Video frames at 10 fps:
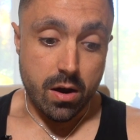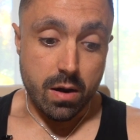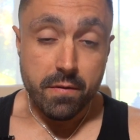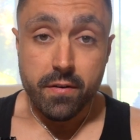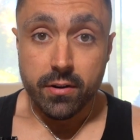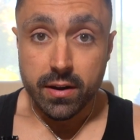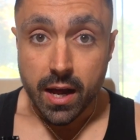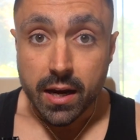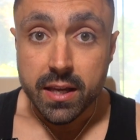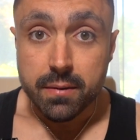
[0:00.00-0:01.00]
I'm a very
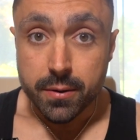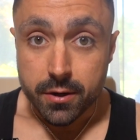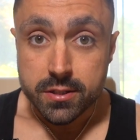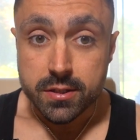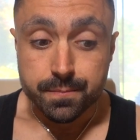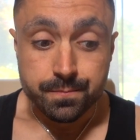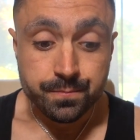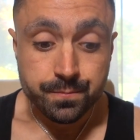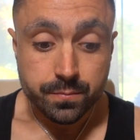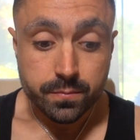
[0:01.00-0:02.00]
lucky person.
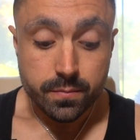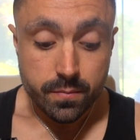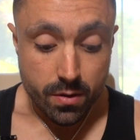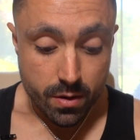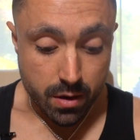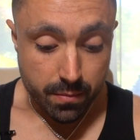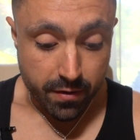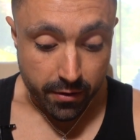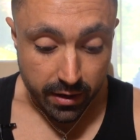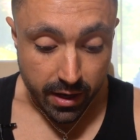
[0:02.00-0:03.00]

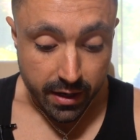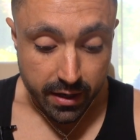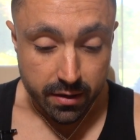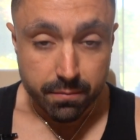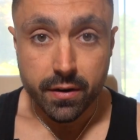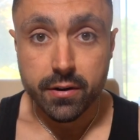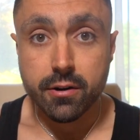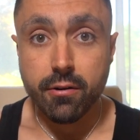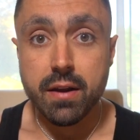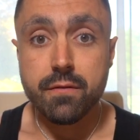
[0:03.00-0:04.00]
I'm very lucky, and I'm very
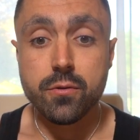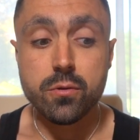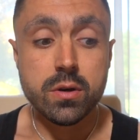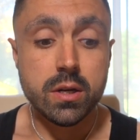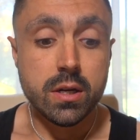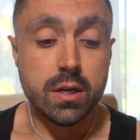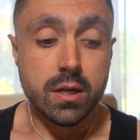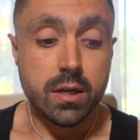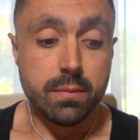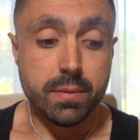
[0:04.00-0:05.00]
grateful
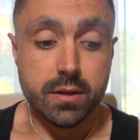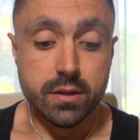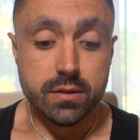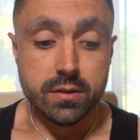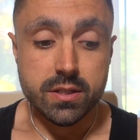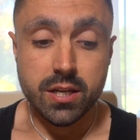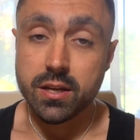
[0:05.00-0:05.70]
because